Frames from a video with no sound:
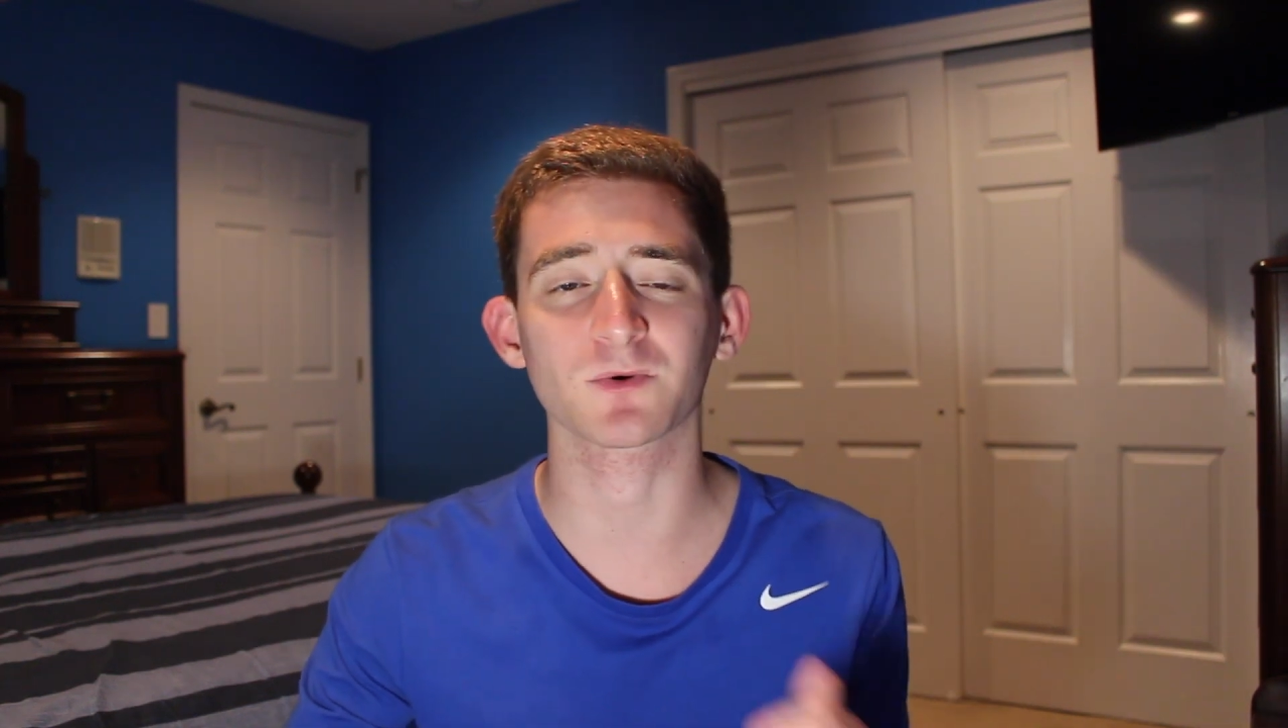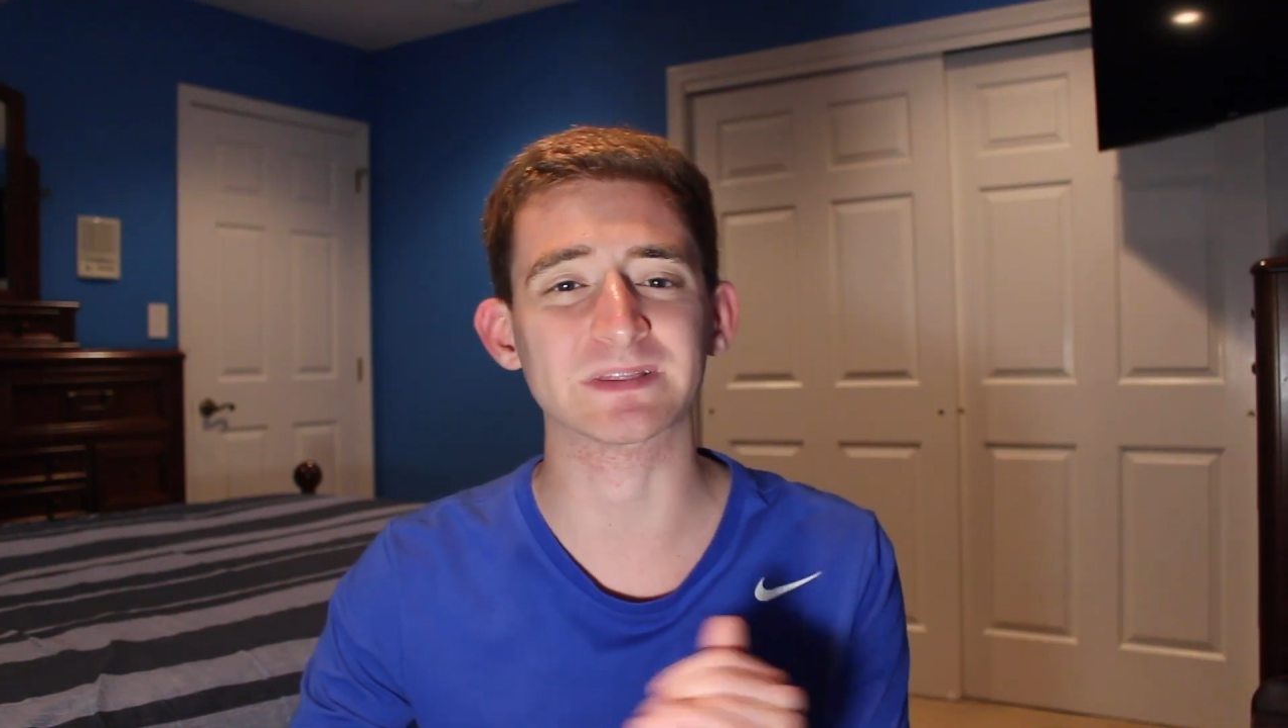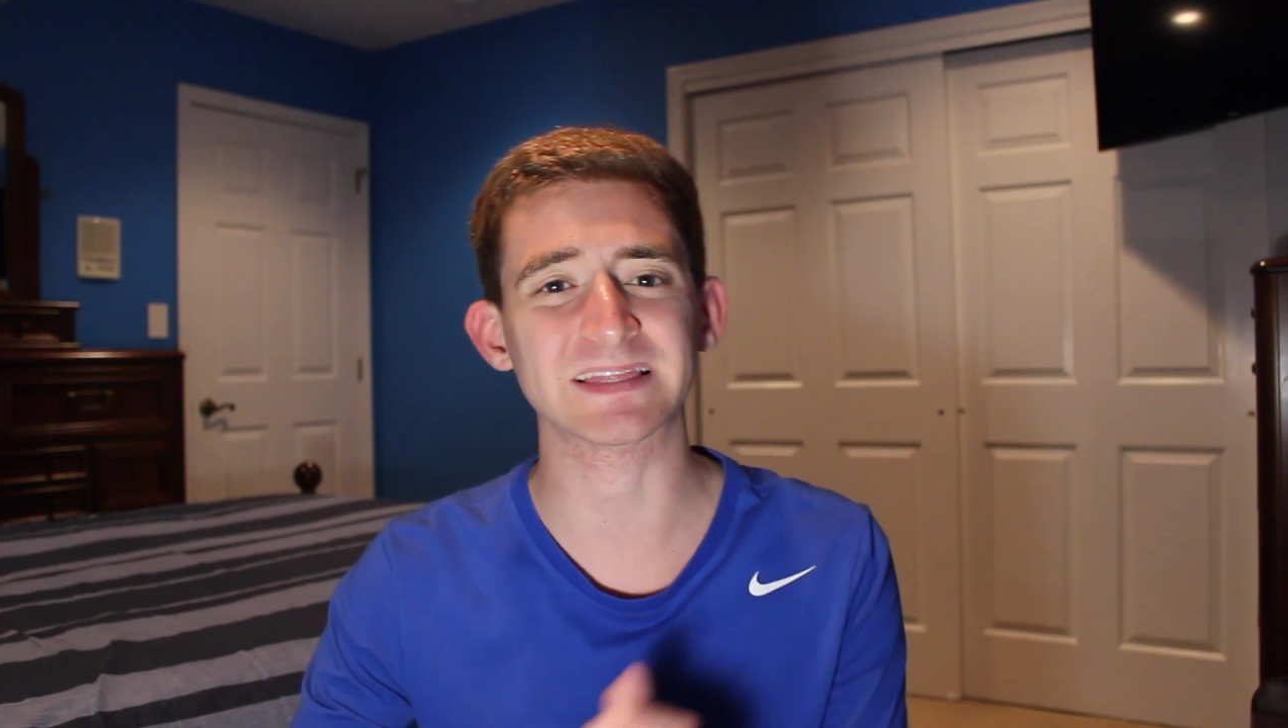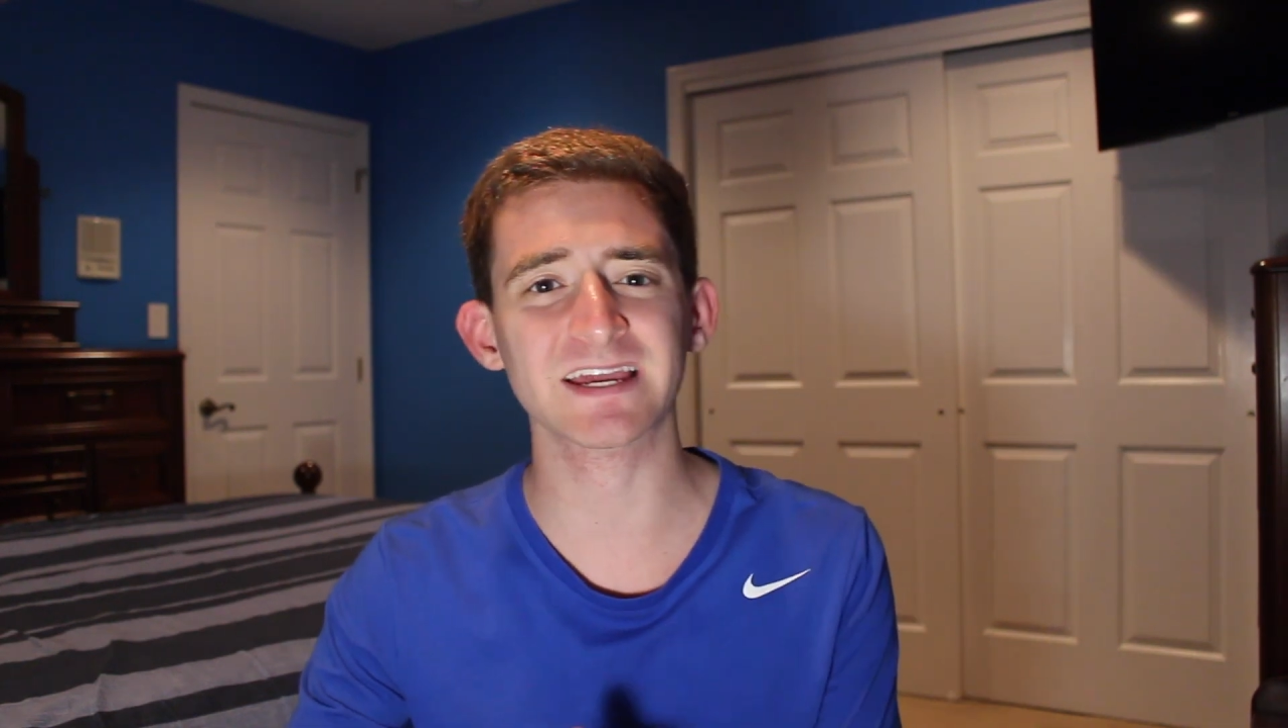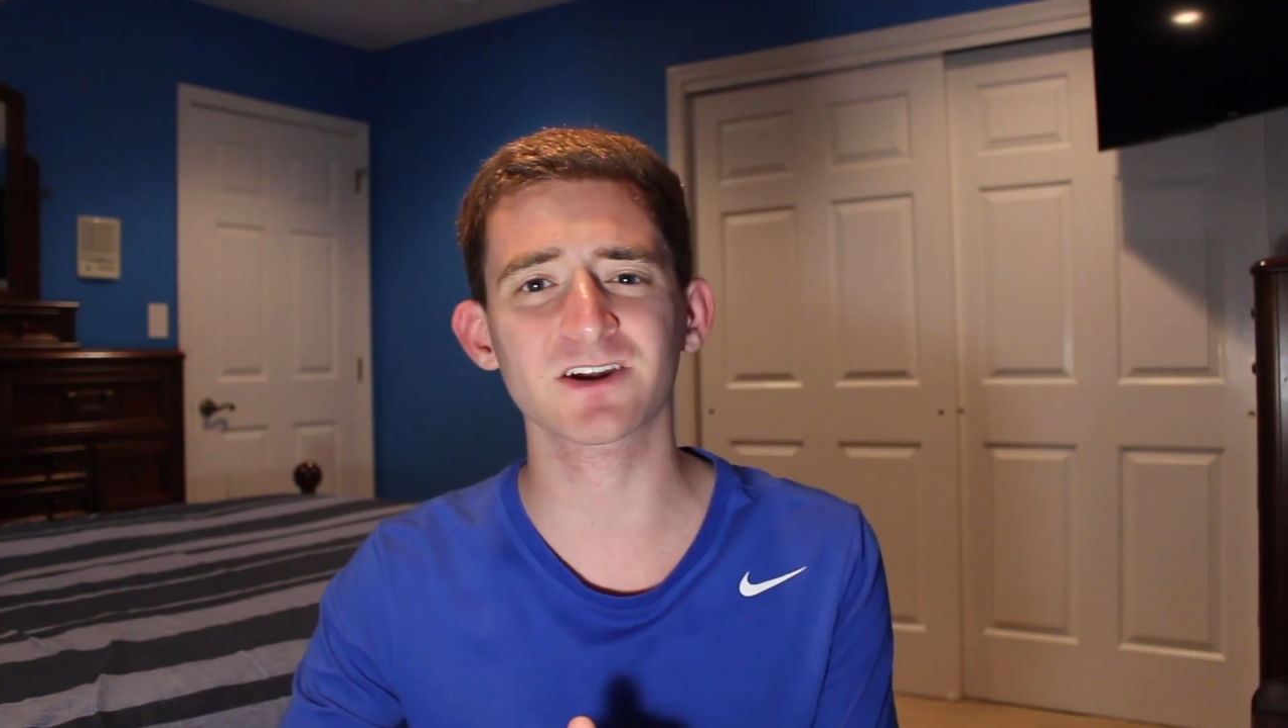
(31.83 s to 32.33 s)
or
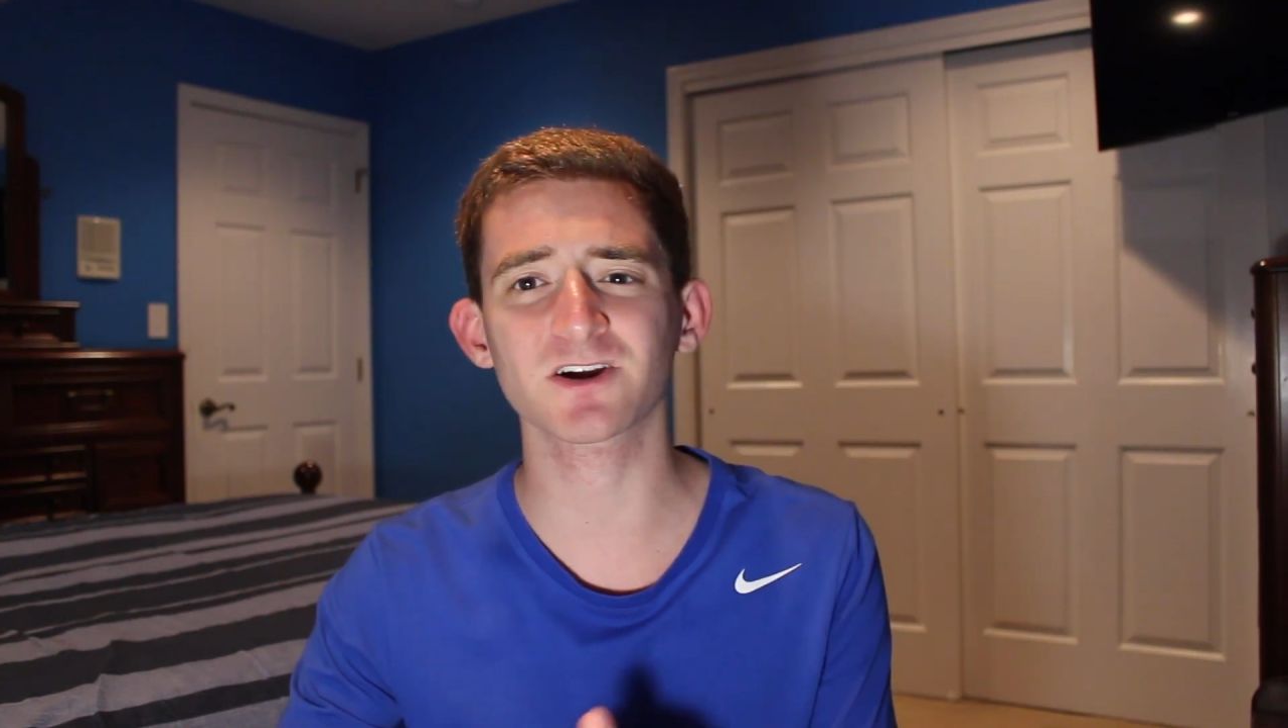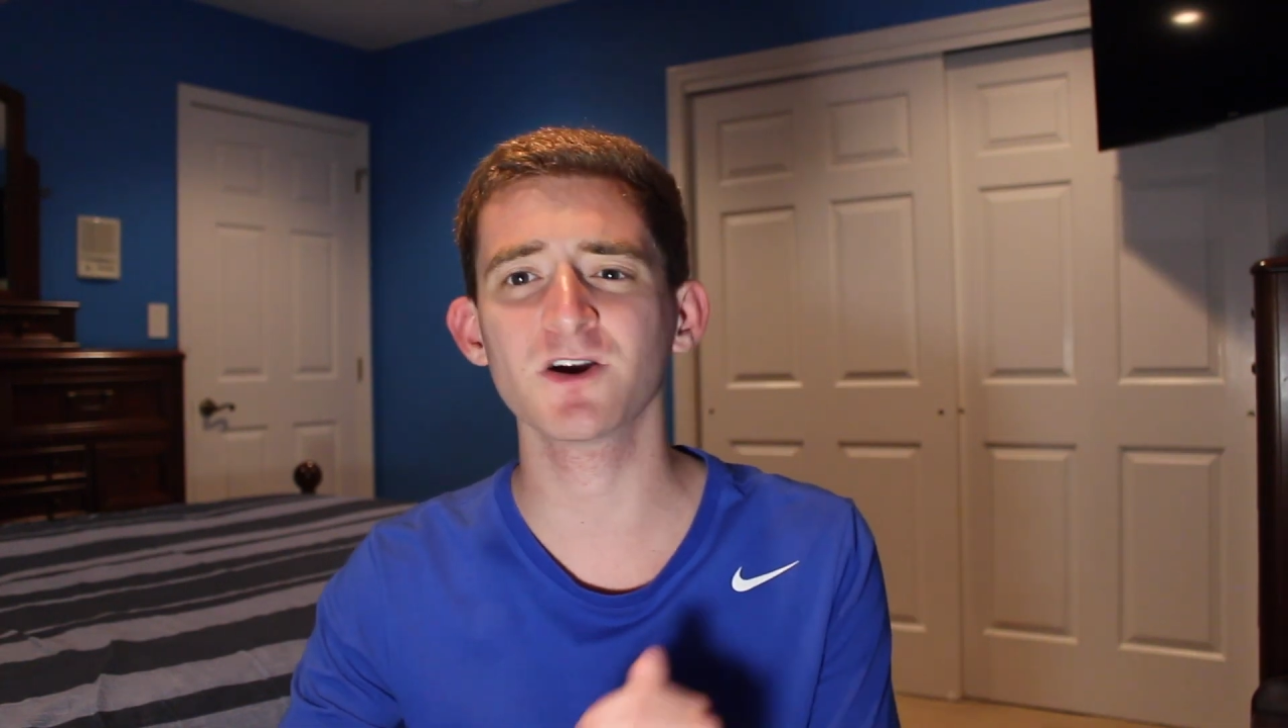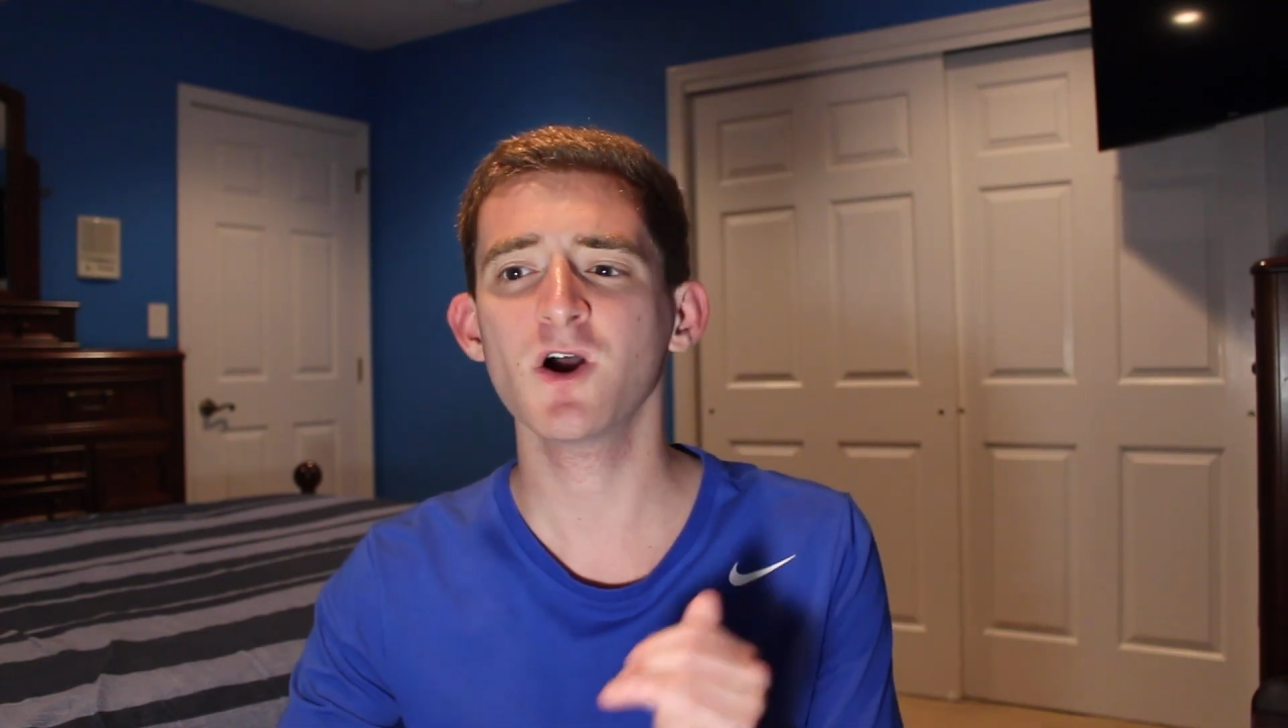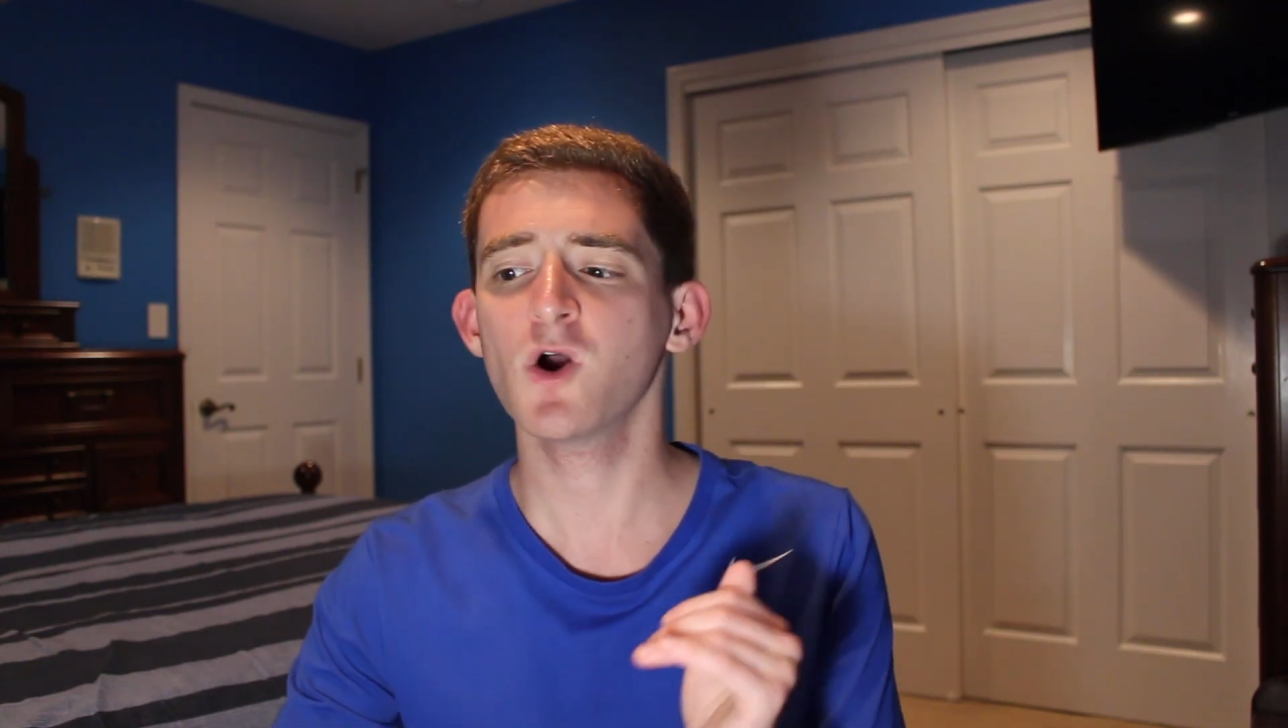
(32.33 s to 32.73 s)
later,